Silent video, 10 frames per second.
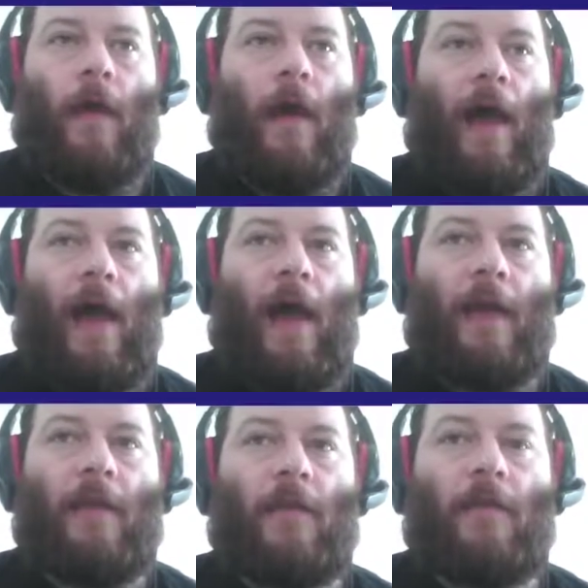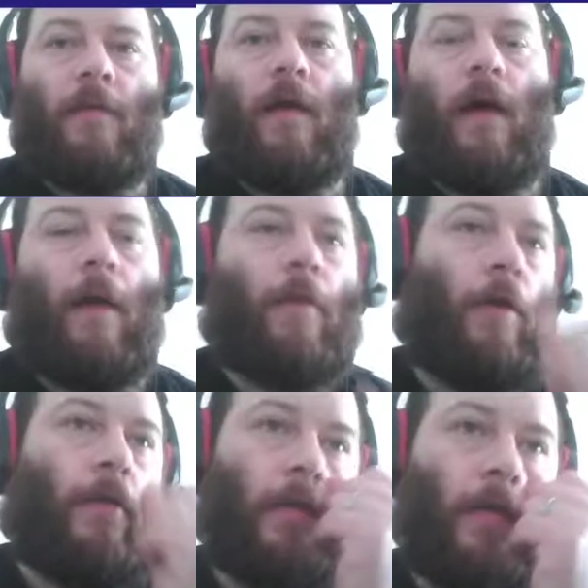And I'm
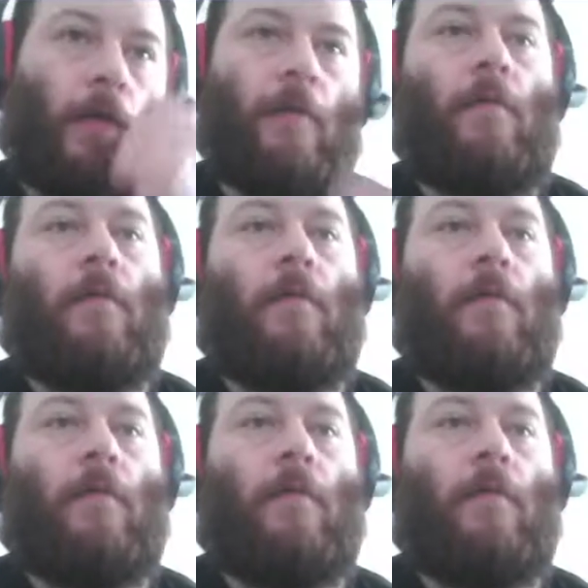going to